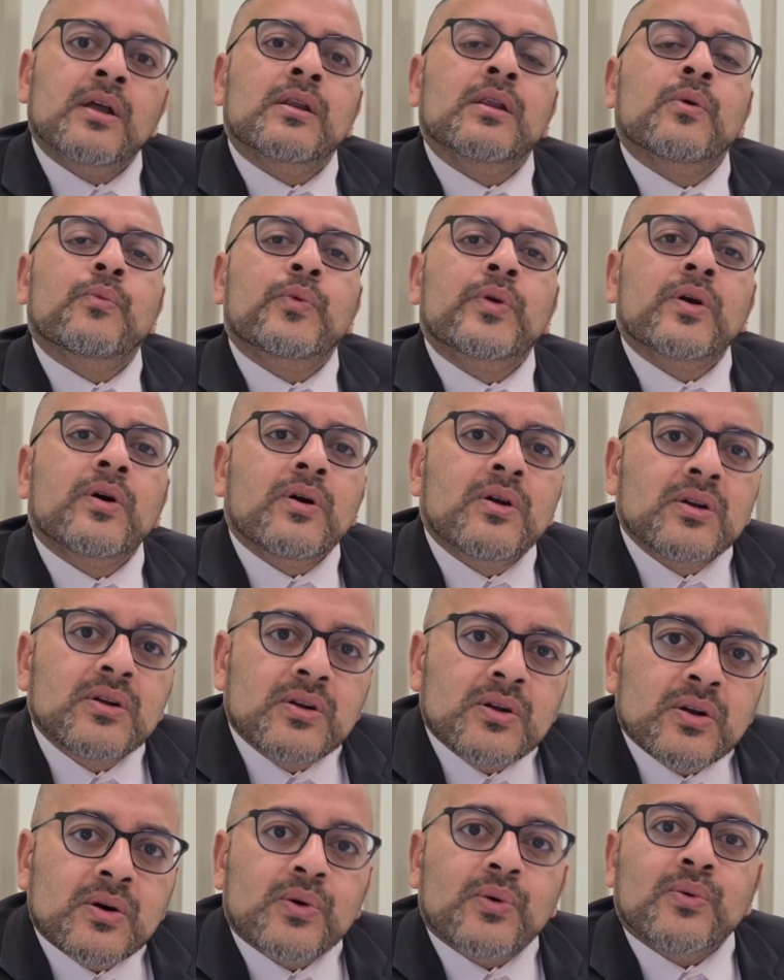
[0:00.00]
Now we all
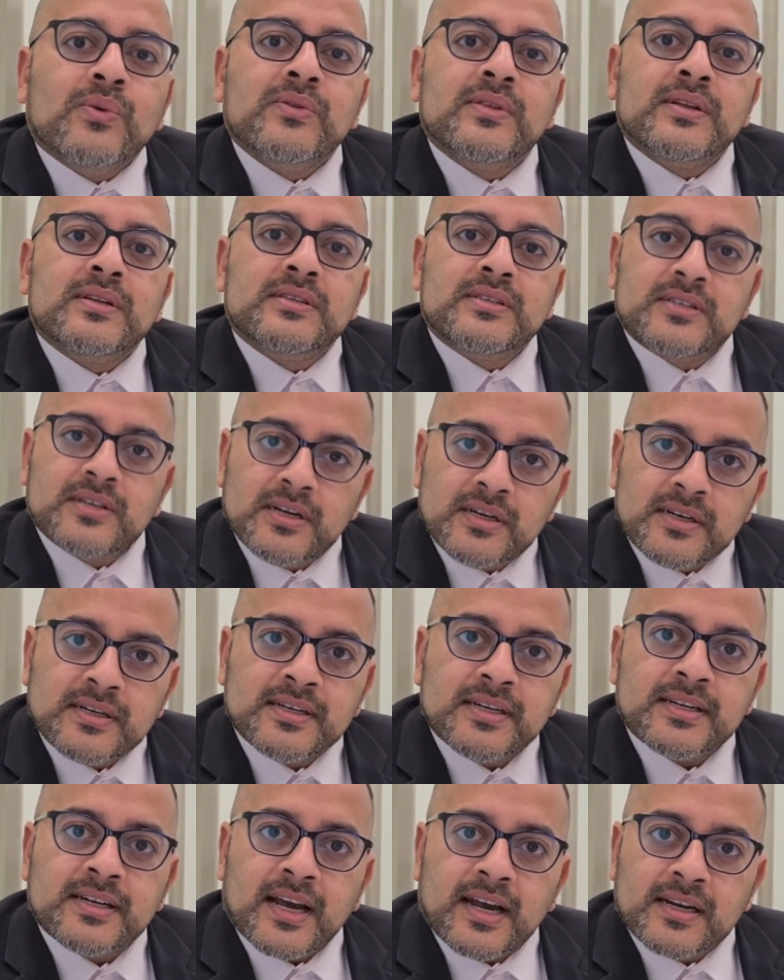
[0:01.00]
know that
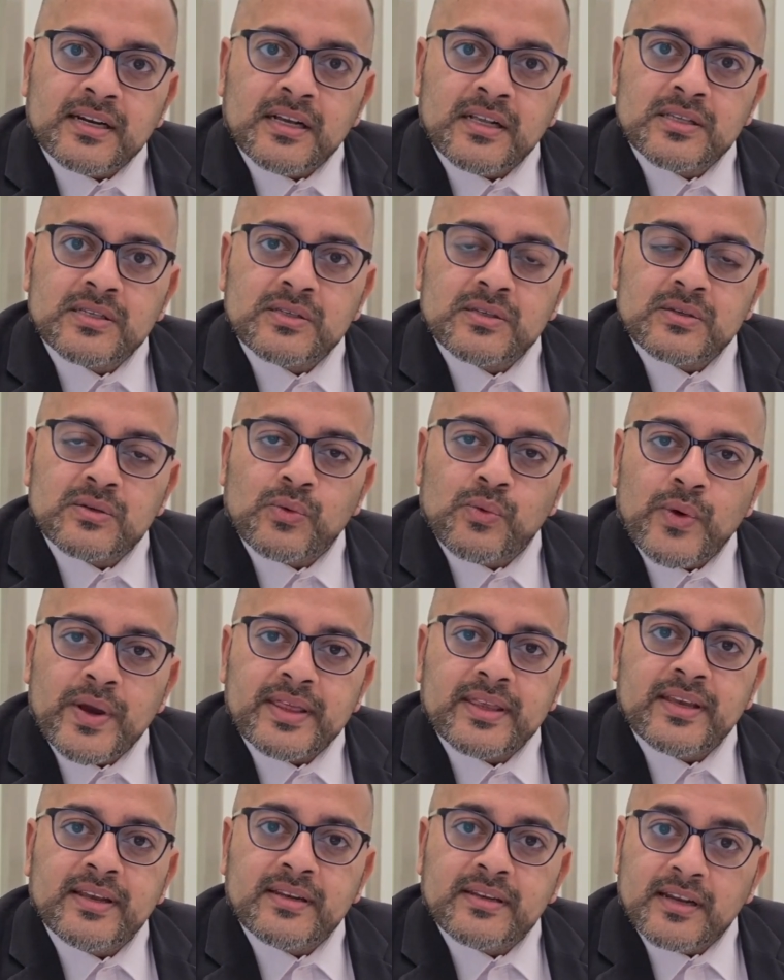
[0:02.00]
children and adults
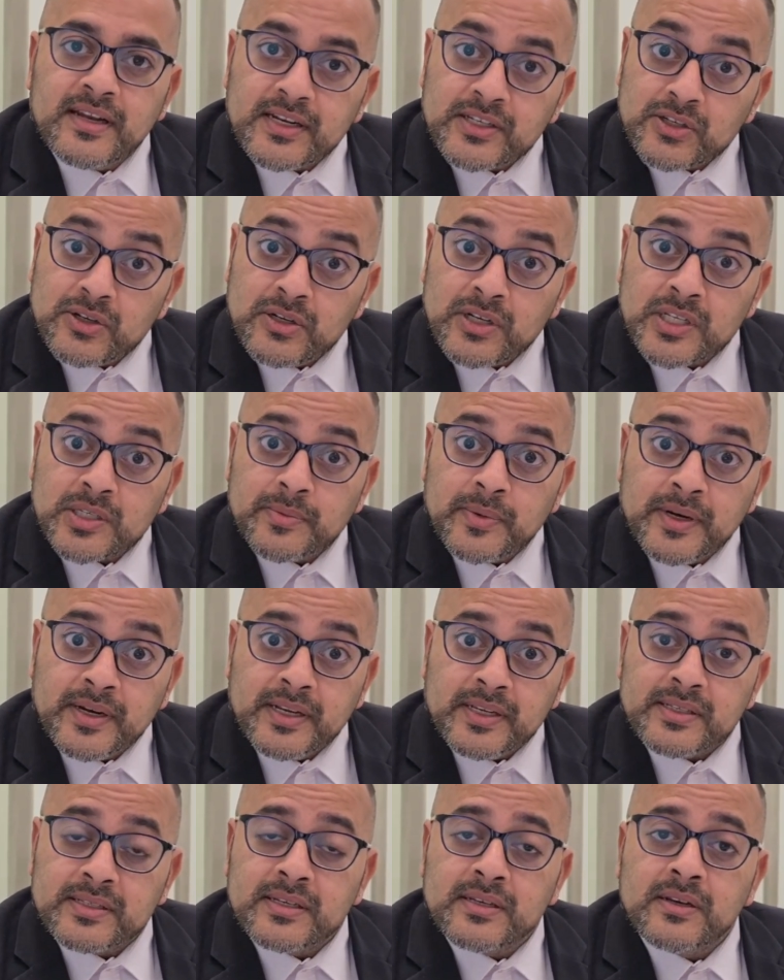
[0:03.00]
with intellectual
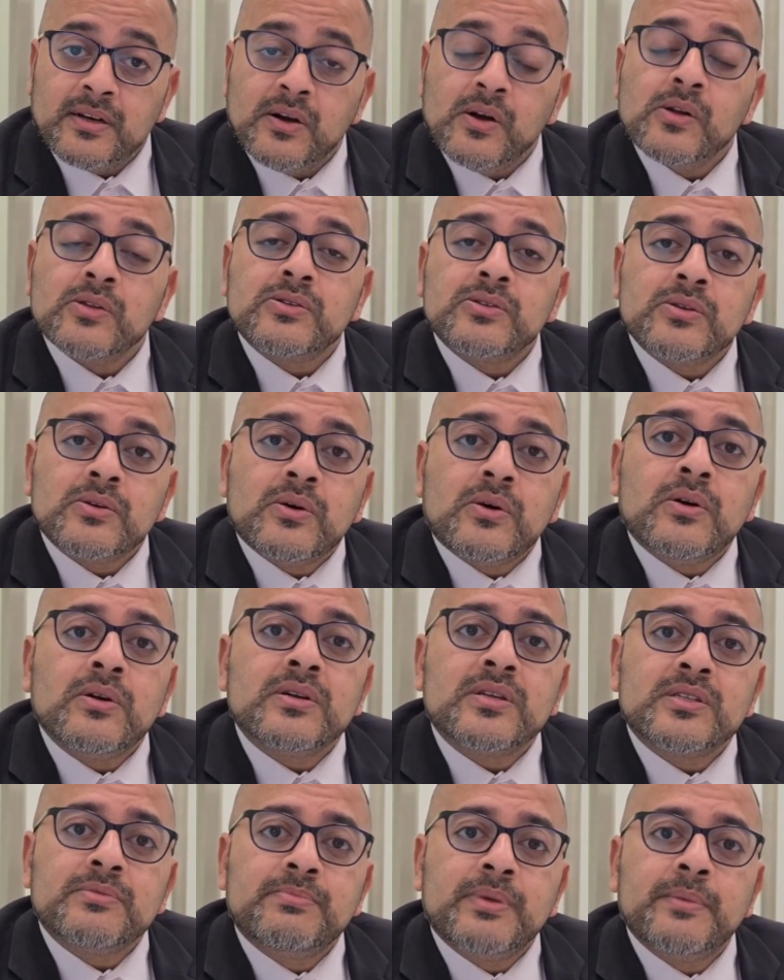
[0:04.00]
disabilities, also
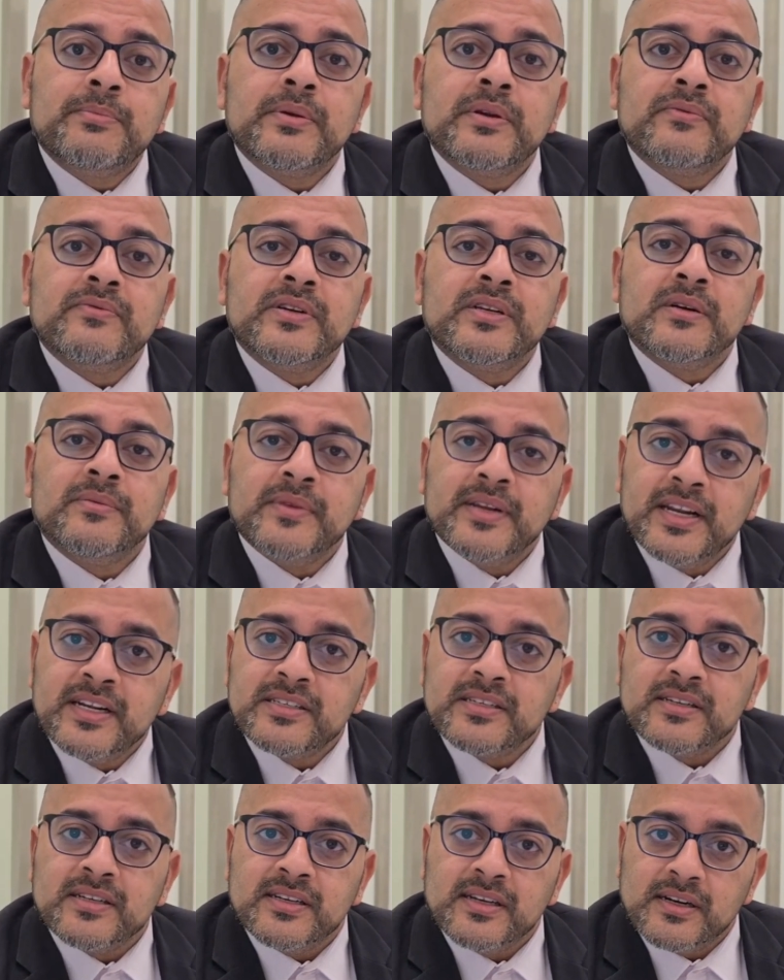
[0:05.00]
called as people of
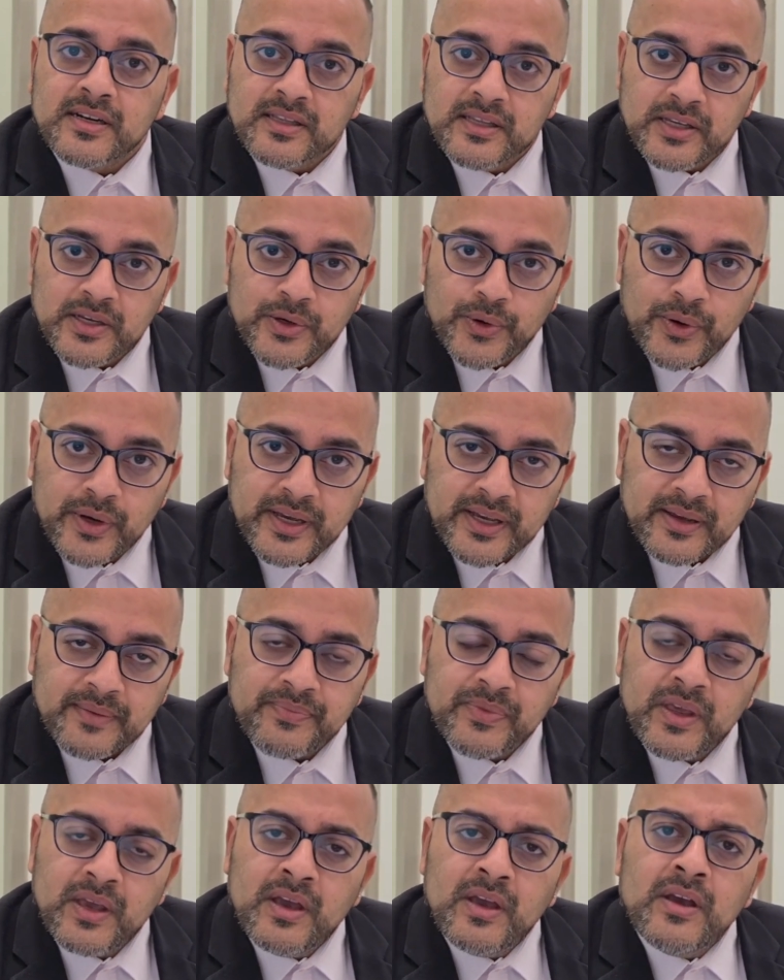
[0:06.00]
determination here in the
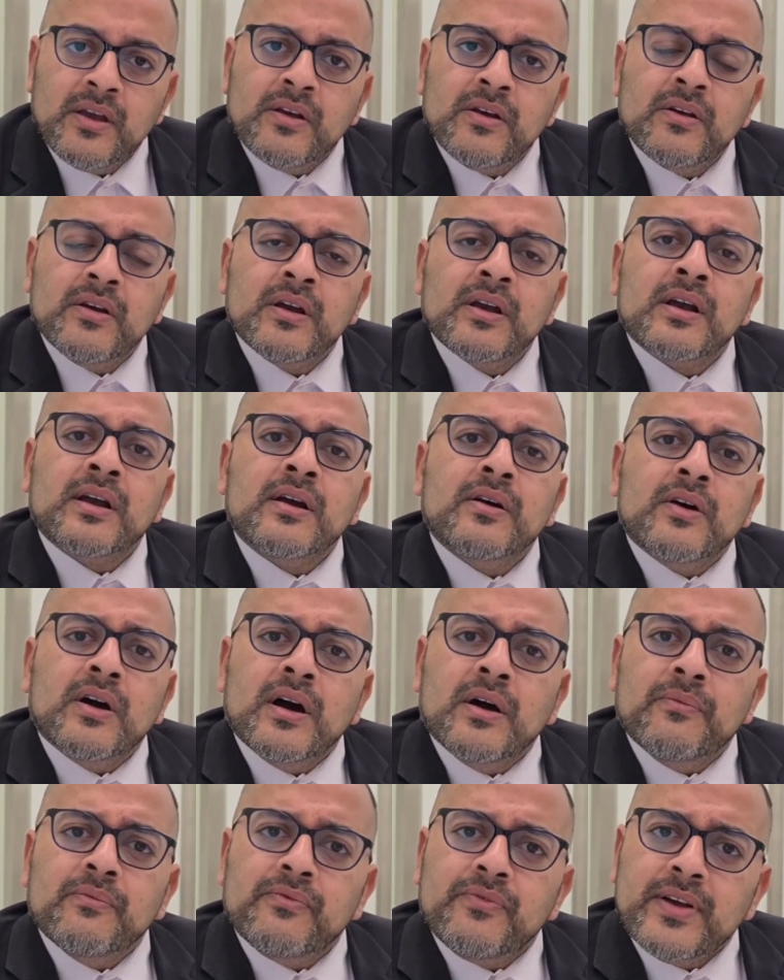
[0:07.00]

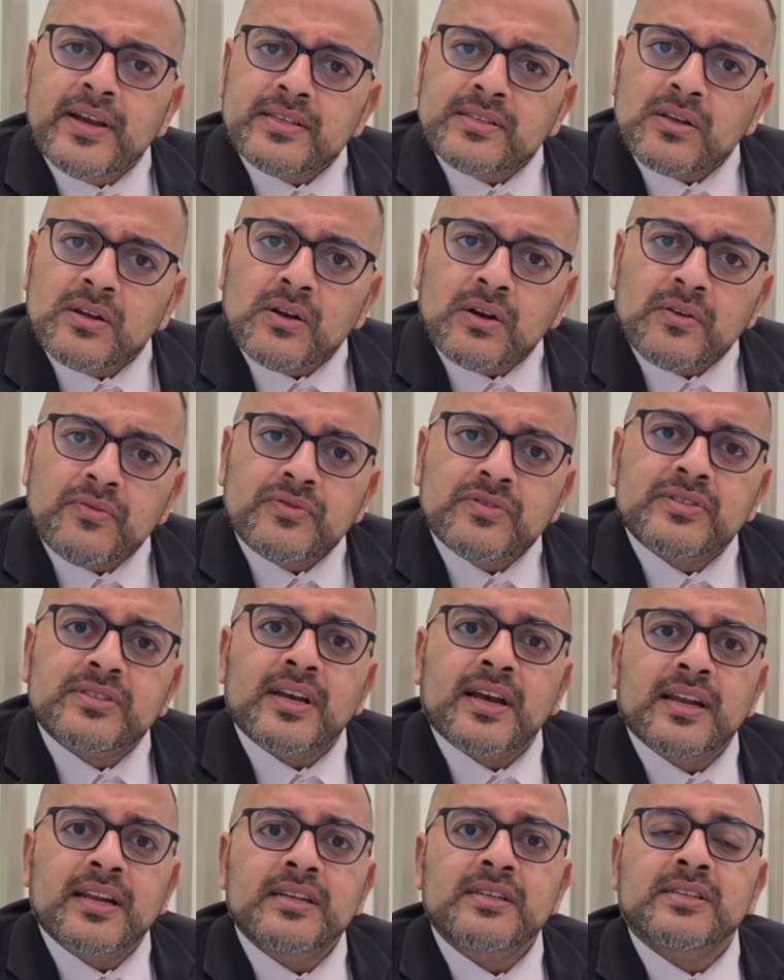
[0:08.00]
UAE, face a lot of
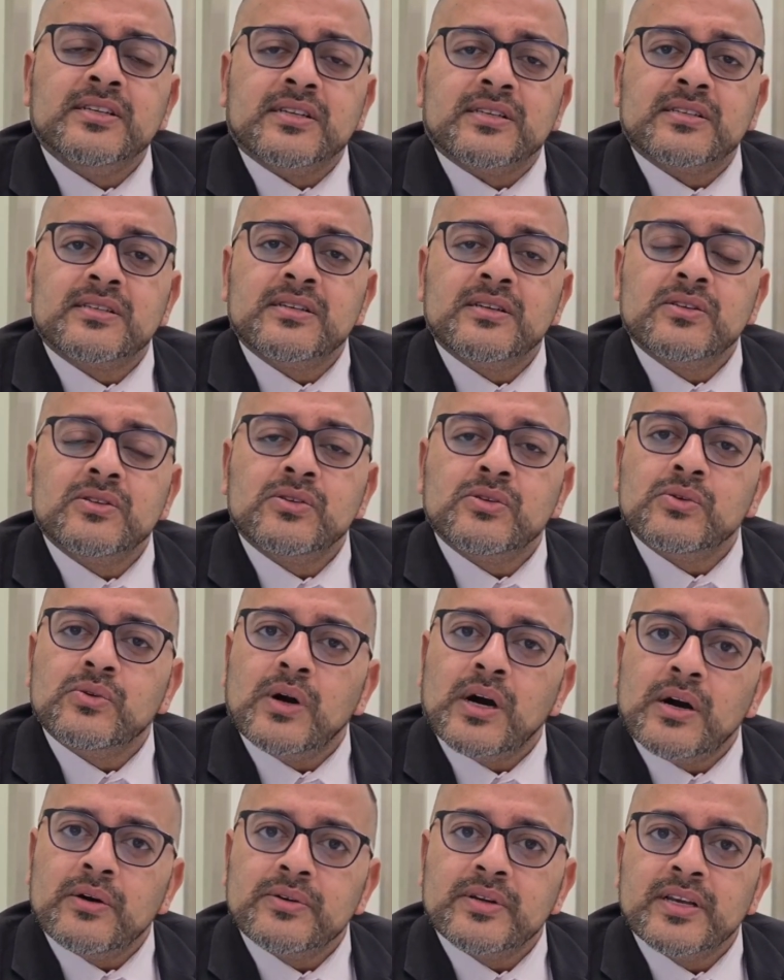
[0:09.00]
challenges
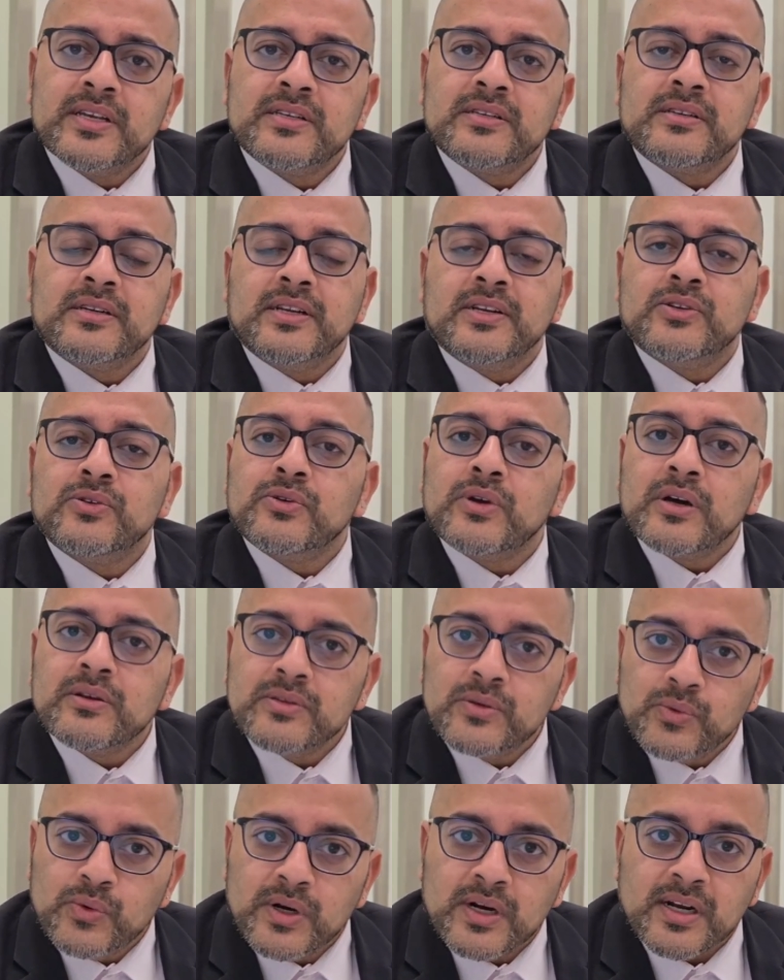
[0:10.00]
throughout history,
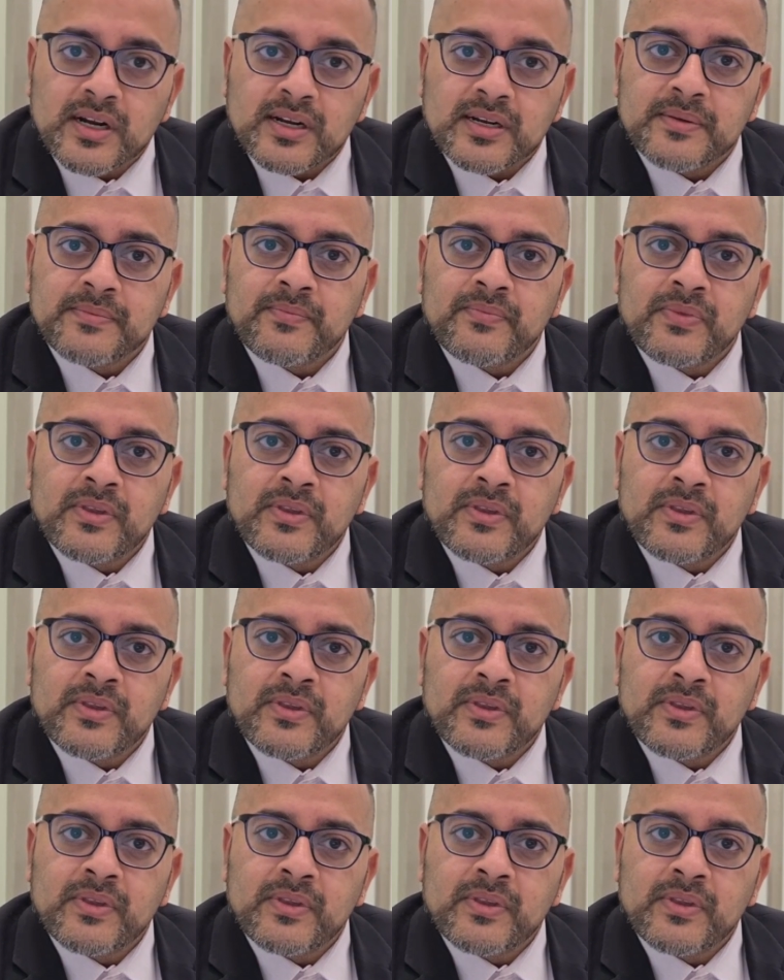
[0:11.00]
throughout the world.